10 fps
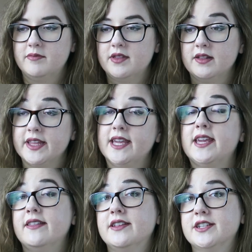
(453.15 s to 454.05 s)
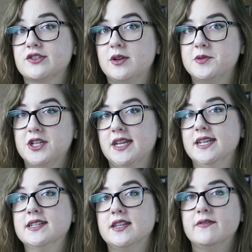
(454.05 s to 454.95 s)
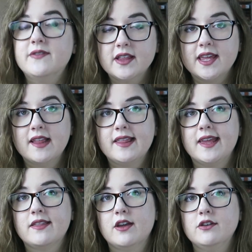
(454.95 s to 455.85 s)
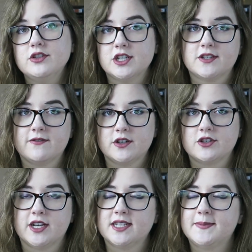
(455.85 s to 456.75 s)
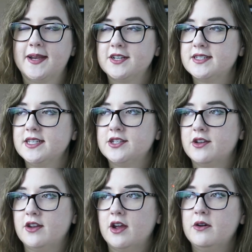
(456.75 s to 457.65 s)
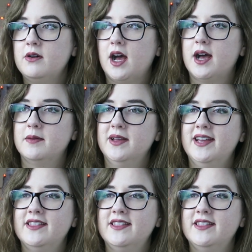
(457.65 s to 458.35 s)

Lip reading: The link in the description is an affiliate link though, just for transparency, so you know.